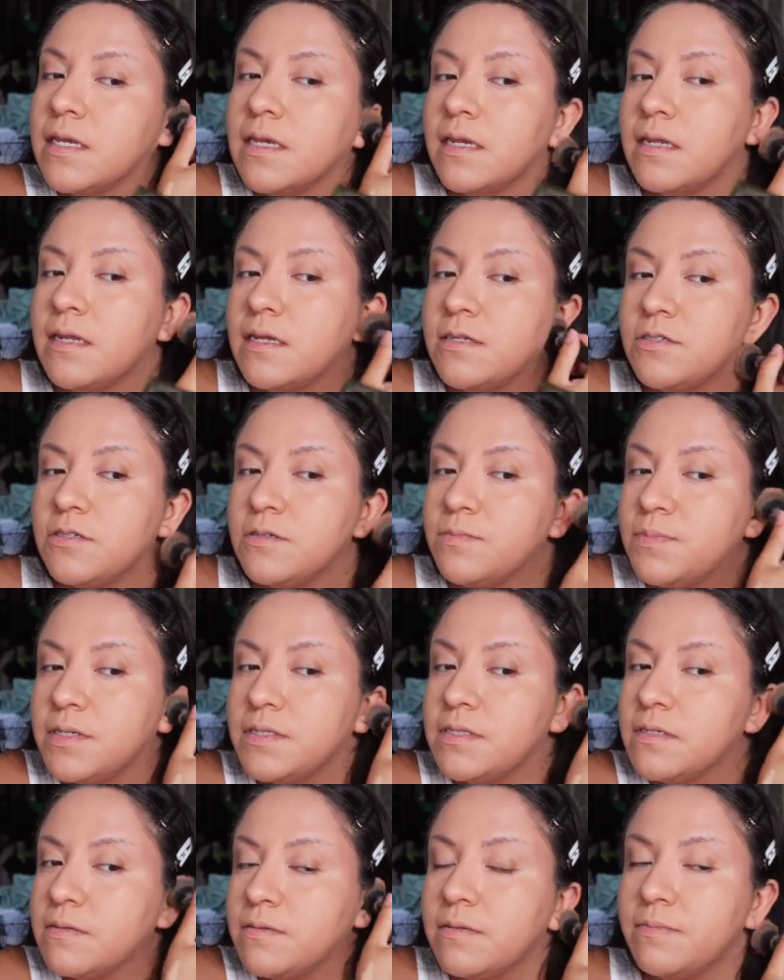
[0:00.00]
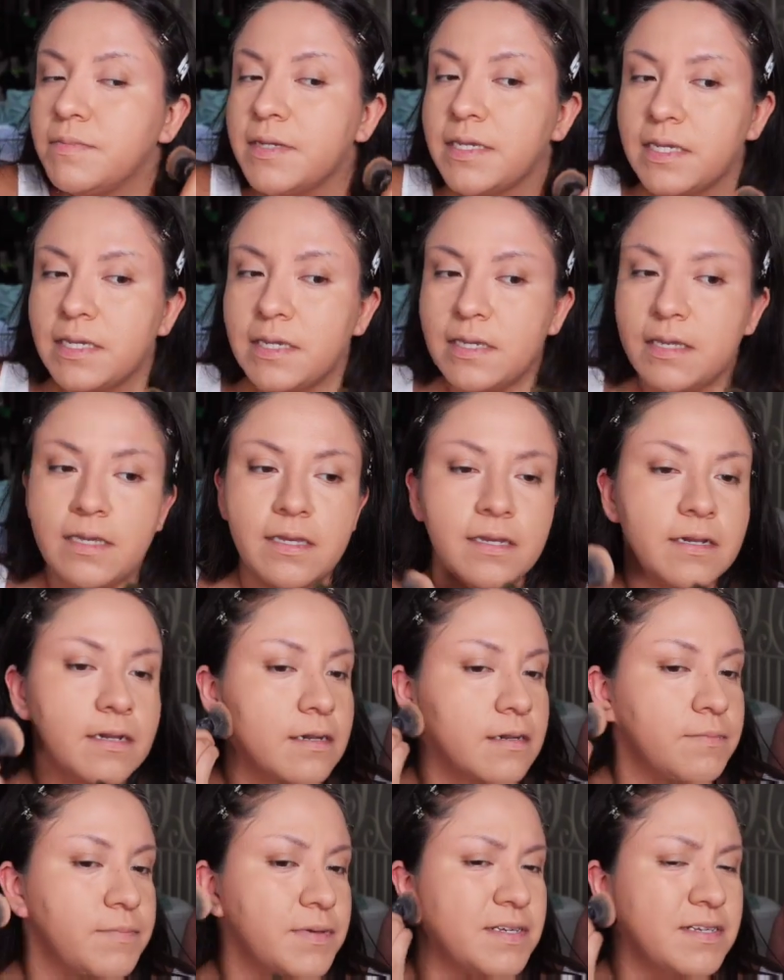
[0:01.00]
And I do put some in my
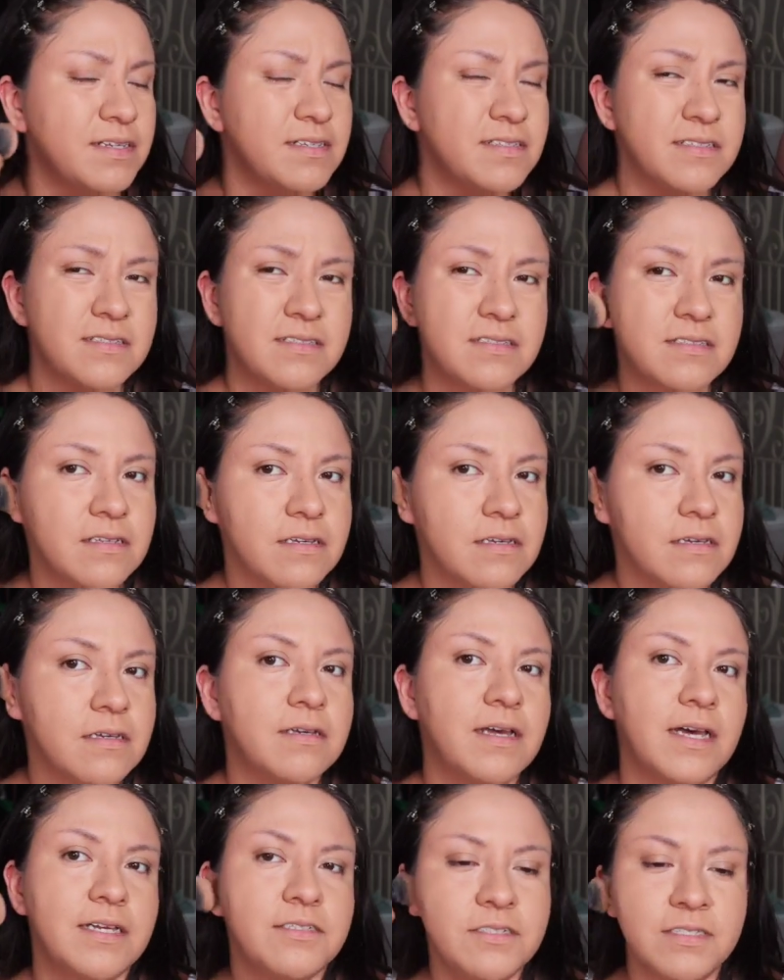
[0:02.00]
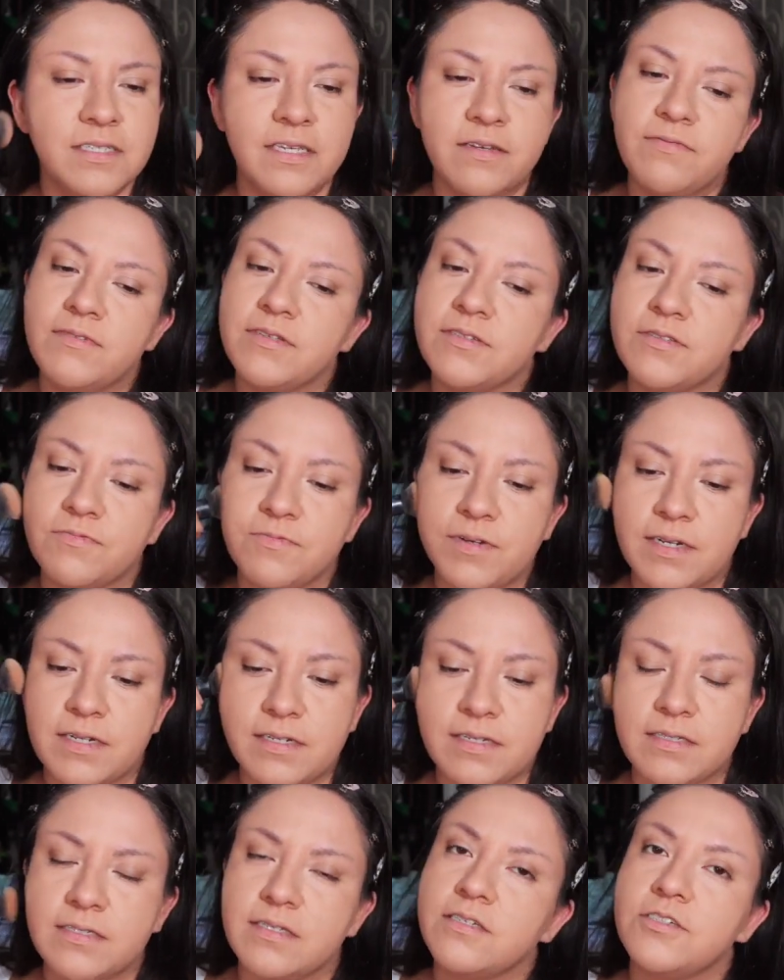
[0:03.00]
ear because I just have this
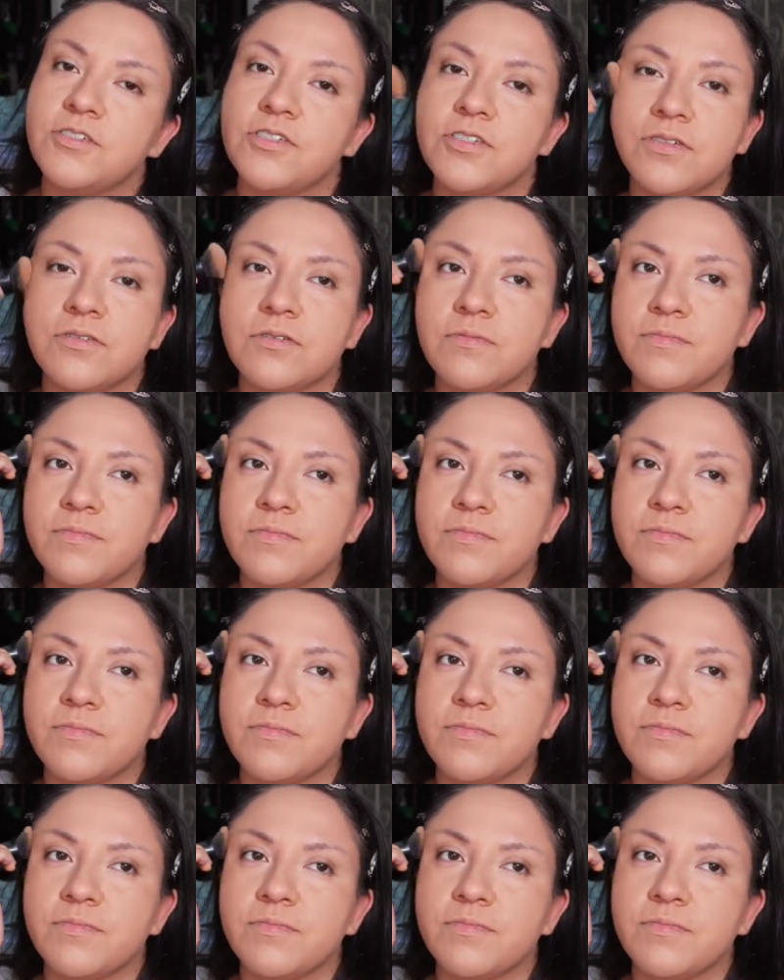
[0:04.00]
redness issue.